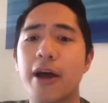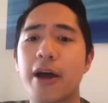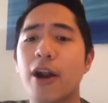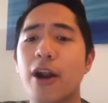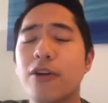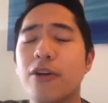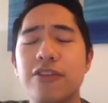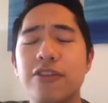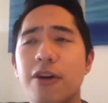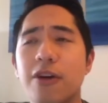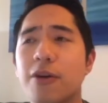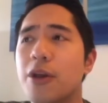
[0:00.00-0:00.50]

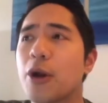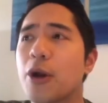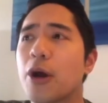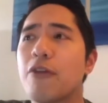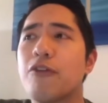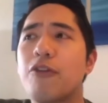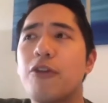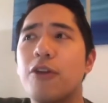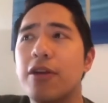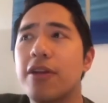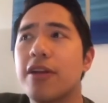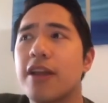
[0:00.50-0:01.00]
also, you know,
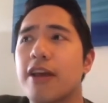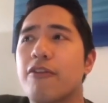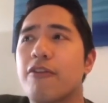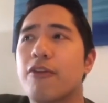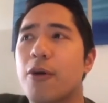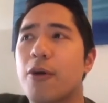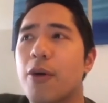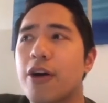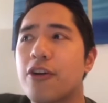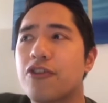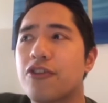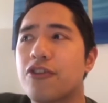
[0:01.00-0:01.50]
if you didn't have a
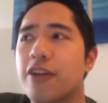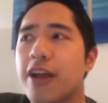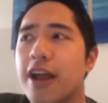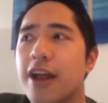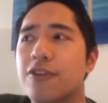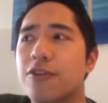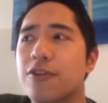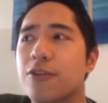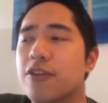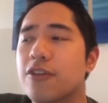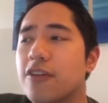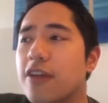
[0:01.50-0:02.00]
question
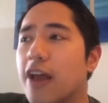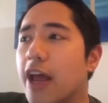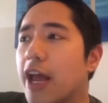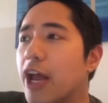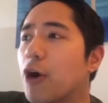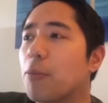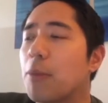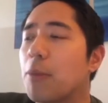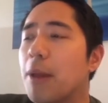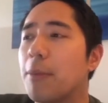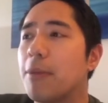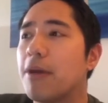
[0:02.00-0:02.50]
answered today,
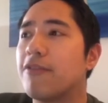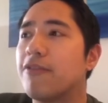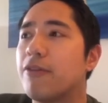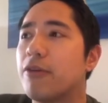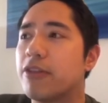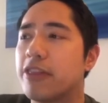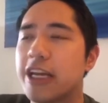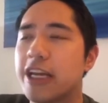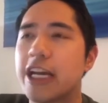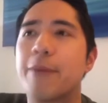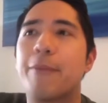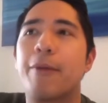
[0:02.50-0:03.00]
or maybe if you
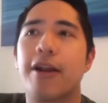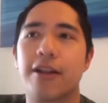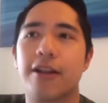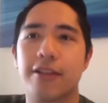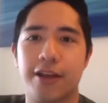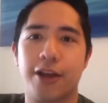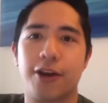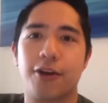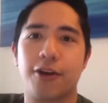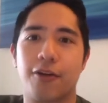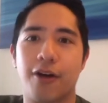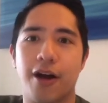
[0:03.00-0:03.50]
think about it
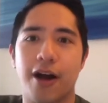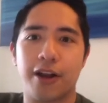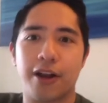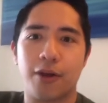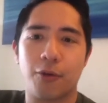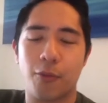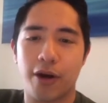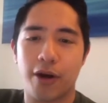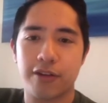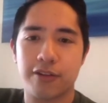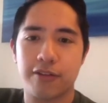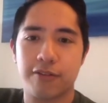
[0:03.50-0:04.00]
later on
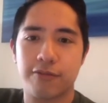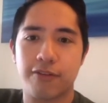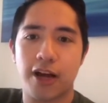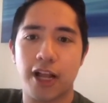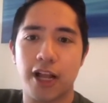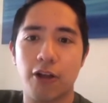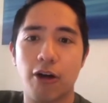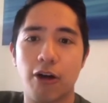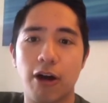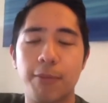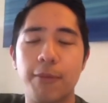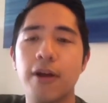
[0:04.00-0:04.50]
and want to
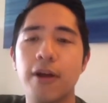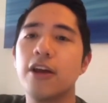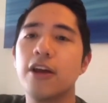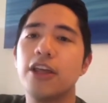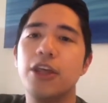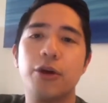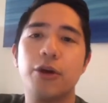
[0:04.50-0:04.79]
follow up,